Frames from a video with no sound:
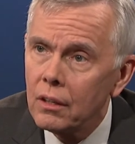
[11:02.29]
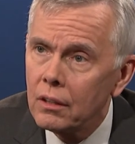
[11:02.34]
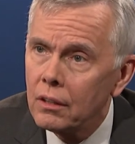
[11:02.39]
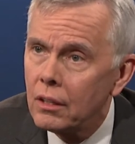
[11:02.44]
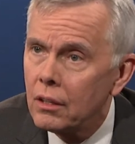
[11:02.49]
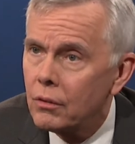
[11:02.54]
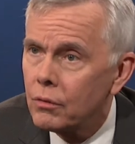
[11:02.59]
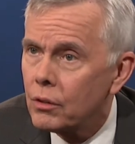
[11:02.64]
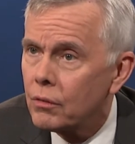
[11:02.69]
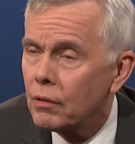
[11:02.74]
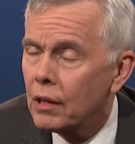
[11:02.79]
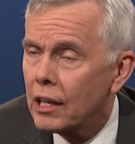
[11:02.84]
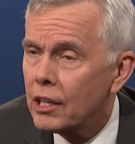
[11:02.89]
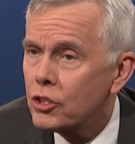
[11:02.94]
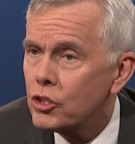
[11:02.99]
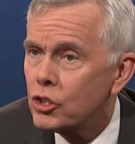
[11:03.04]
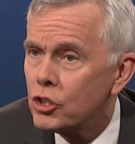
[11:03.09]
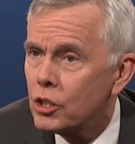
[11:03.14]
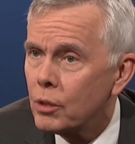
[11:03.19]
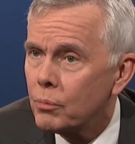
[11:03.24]
the
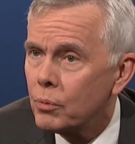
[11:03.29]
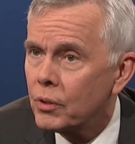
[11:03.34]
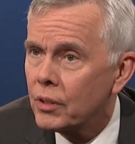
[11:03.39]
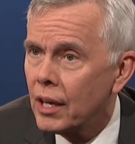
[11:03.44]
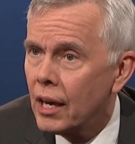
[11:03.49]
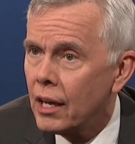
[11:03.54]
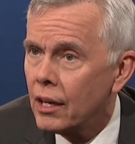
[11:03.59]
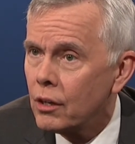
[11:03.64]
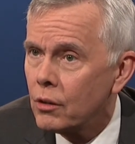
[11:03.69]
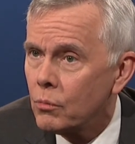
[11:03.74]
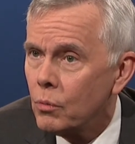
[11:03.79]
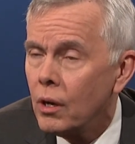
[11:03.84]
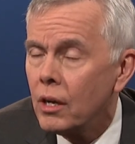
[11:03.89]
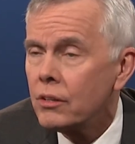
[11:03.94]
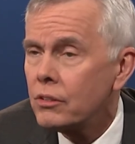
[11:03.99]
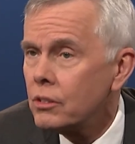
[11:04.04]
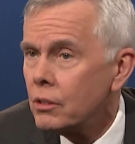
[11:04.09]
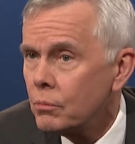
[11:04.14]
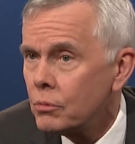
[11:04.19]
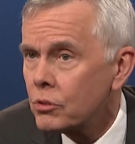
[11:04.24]
relationship with Canada
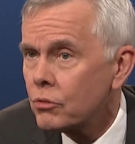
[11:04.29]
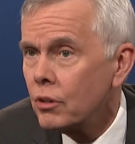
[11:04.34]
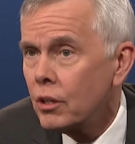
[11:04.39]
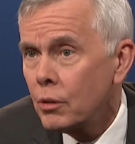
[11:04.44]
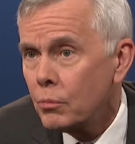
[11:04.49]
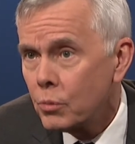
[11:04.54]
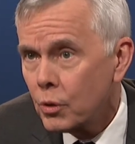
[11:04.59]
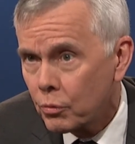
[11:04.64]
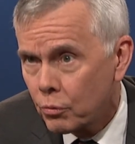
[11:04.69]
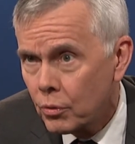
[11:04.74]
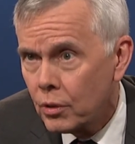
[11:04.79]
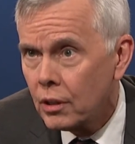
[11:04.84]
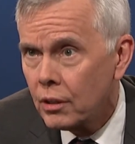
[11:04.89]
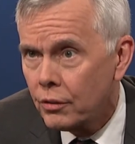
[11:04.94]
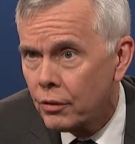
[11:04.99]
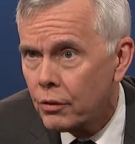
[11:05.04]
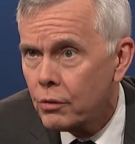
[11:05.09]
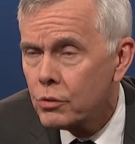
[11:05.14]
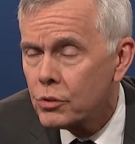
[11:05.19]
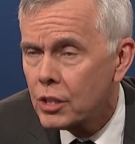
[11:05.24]
was. And it was greeted with real
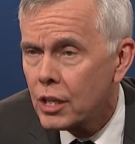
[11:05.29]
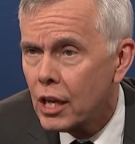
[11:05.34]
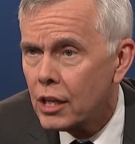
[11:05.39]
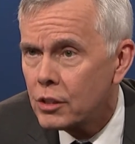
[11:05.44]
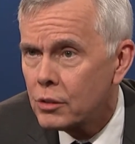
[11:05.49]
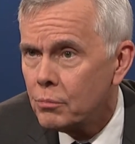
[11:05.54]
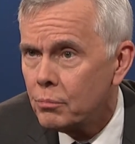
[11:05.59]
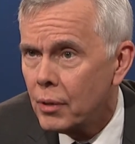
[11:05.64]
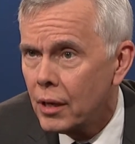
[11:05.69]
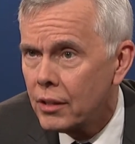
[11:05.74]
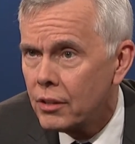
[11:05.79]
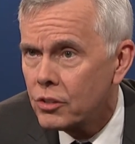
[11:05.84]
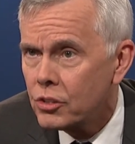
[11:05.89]
enthusiasm by the